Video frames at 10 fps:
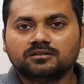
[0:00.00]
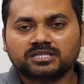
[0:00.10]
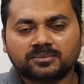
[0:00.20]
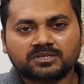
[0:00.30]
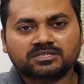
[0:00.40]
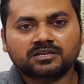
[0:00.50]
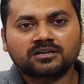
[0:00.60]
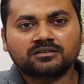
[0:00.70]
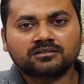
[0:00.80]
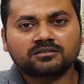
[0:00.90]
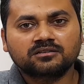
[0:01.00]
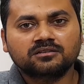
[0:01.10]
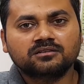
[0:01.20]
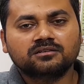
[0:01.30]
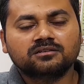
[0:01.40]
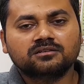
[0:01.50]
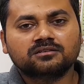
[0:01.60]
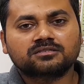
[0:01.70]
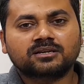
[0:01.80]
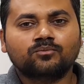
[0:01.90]
Namaskar.
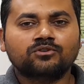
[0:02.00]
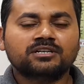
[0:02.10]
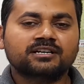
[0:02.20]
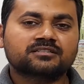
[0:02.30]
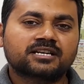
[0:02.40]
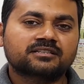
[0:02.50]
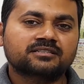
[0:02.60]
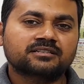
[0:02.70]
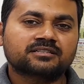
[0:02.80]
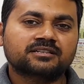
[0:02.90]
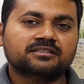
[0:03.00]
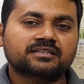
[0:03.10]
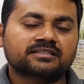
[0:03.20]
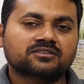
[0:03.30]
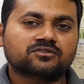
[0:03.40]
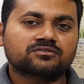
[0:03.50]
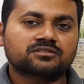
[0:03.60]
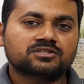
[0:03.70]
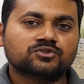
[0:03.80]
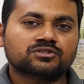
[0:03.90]
Someone has rightly said that the
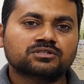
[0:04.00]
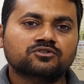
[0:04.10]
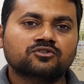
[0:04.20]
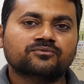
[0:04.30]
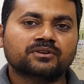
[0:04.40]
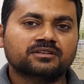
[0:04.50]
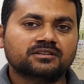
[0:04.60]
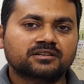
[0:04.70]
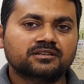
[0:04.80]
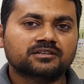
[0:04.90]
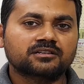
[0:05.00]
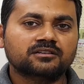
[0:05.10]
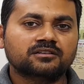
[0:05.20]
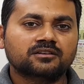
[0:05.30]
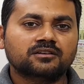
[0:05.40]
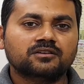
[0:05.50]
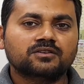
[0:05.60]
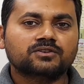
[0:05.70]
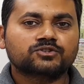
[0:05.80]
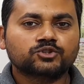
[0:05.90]
constitution of any country
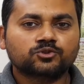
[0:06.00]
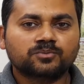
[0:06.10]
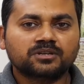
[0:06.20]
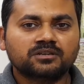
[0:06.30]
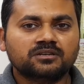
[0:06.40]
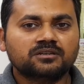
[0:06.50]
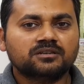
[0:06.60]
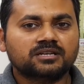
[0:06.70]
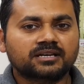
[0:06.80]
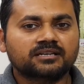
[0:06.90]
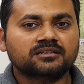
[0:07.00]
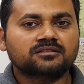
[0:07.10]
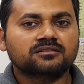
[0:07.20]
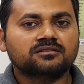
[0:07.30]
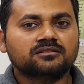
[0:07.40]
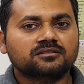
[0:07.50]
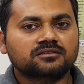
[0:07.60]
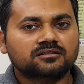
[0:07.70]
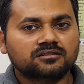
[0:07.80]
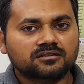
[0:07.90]
should be like
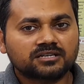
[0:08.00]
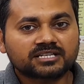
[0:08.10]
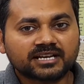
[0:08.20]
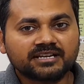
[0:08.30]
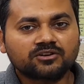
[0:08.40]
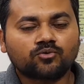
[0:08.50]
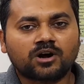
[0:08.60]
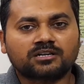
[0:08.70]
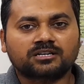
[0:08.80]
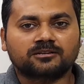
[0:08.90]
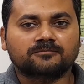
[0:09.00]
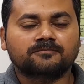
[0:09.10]
running water.